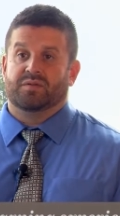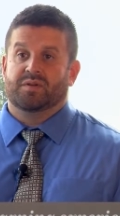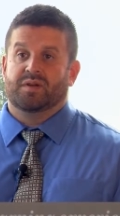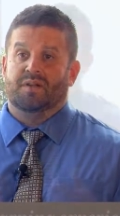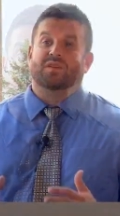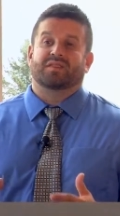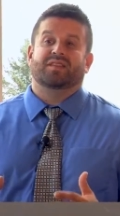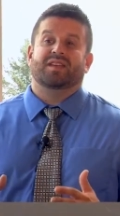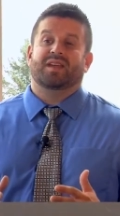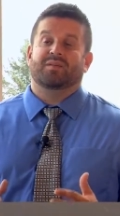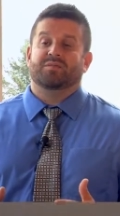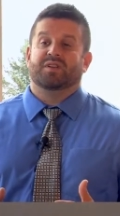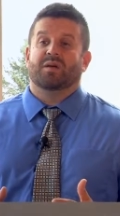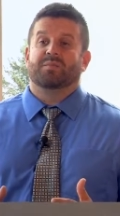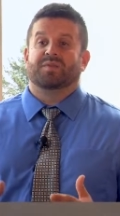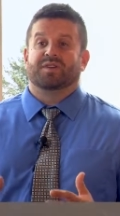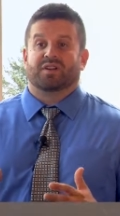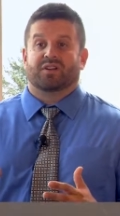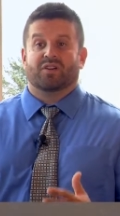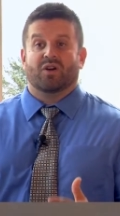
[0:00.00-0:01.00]
We're teamed
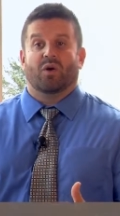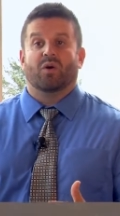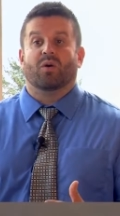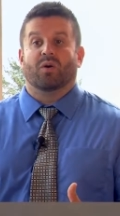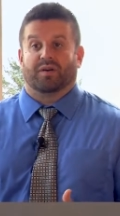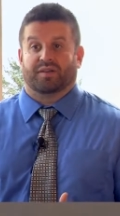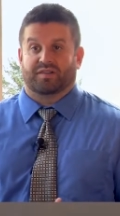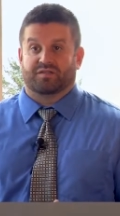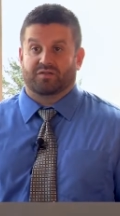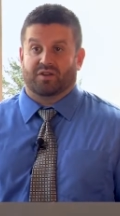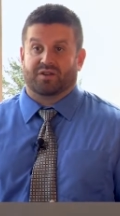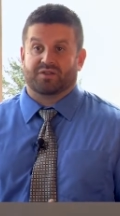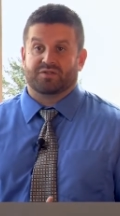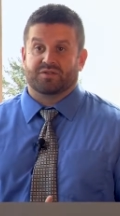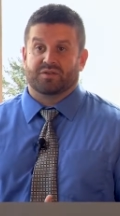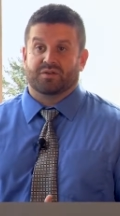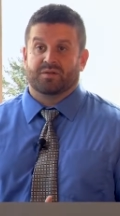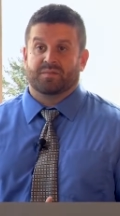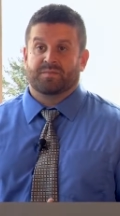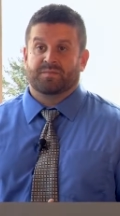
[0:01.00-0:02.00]
up in a cohort
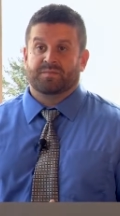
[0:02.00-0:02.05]
structure.